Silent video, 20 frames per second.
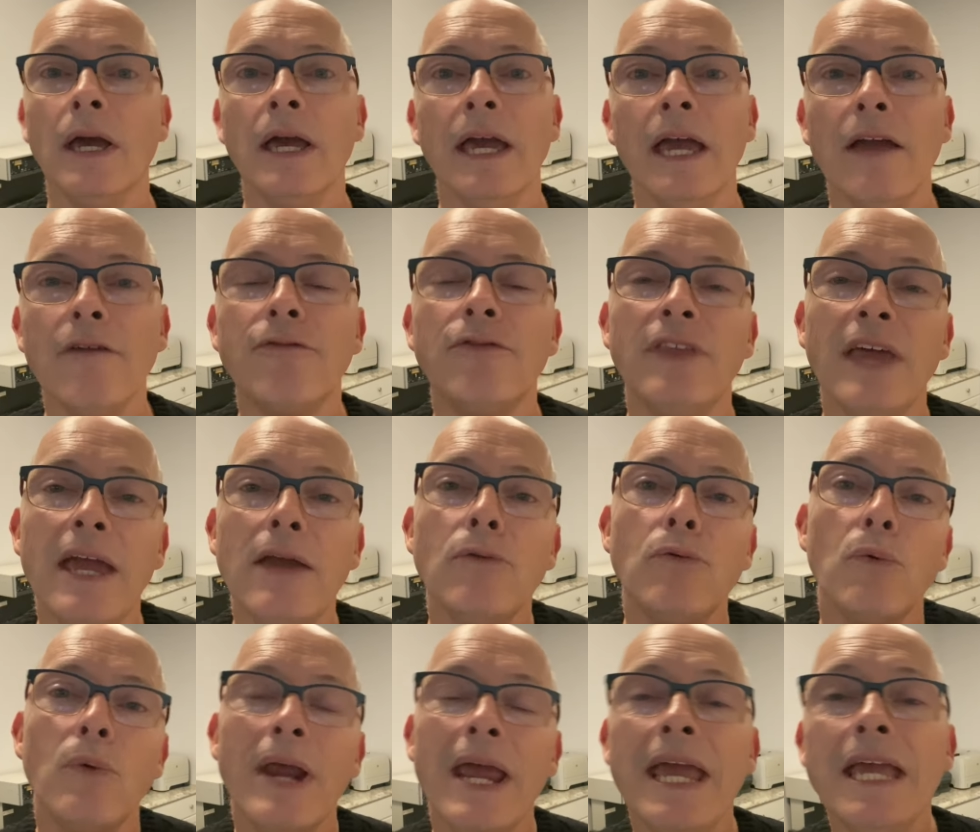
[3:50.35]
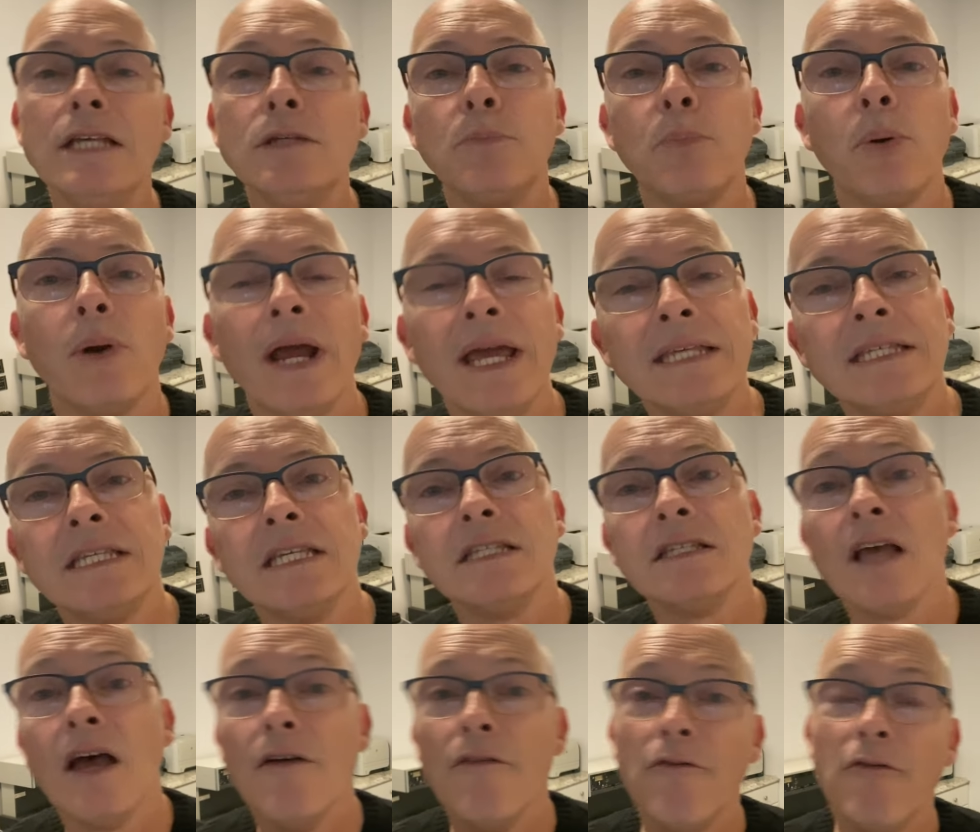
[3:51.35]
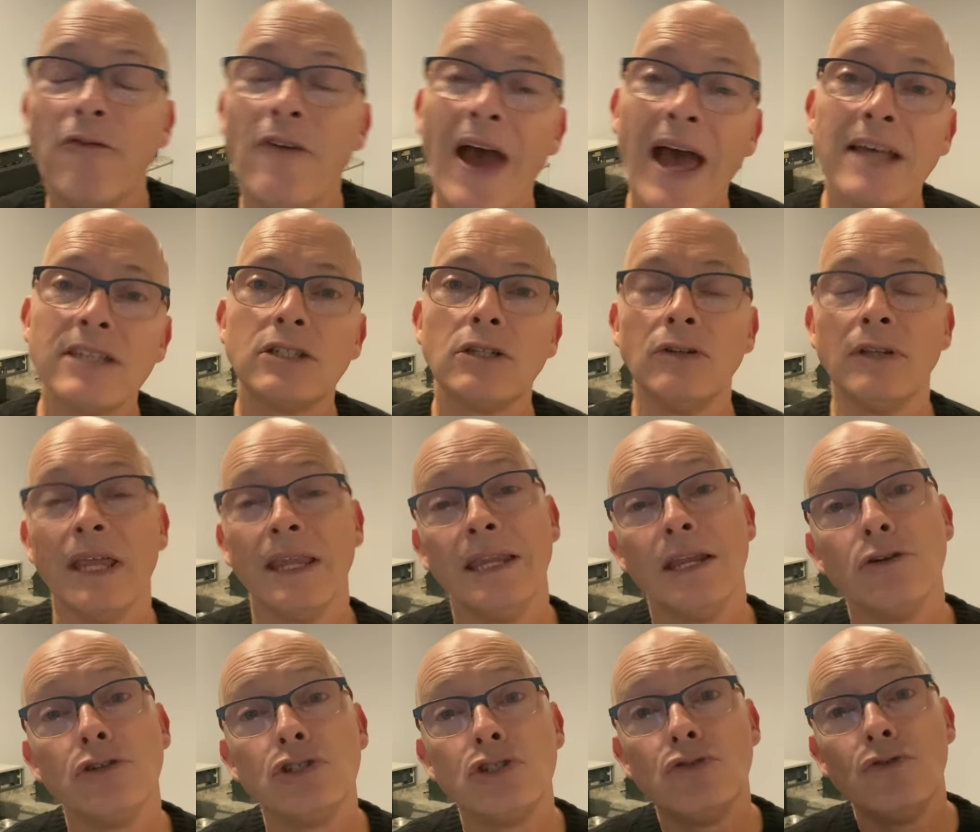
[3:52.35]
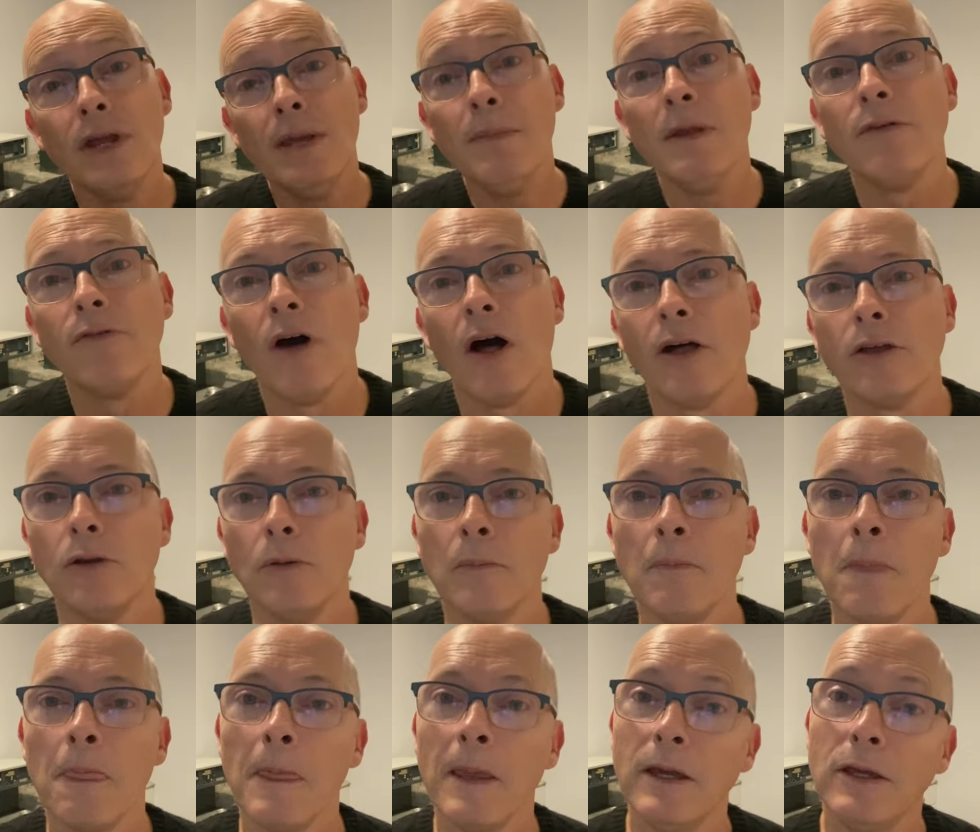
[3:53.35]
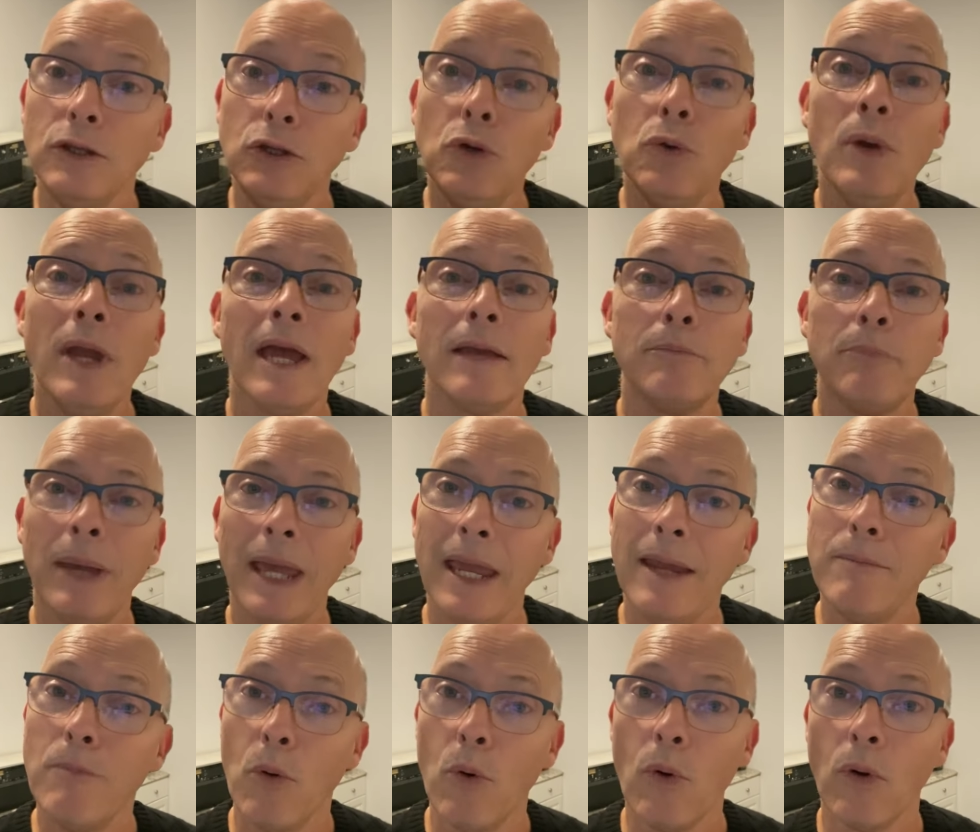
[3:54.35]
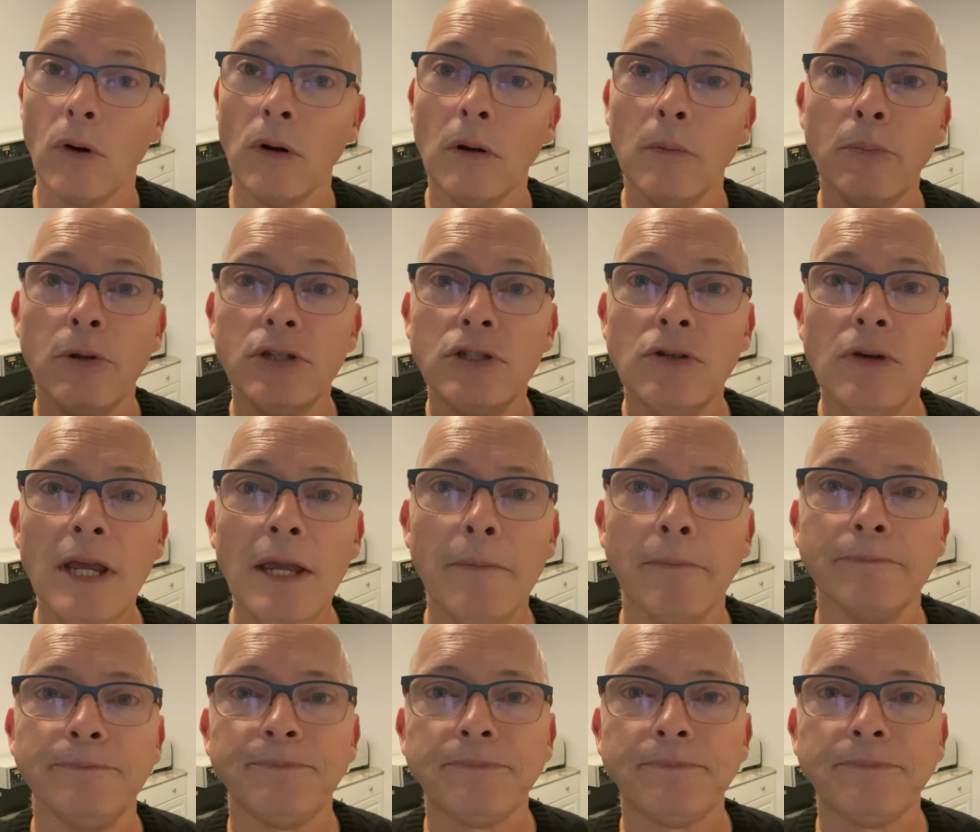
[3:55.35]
If they raise prices faster than their streaming volume, you get paid more per stream.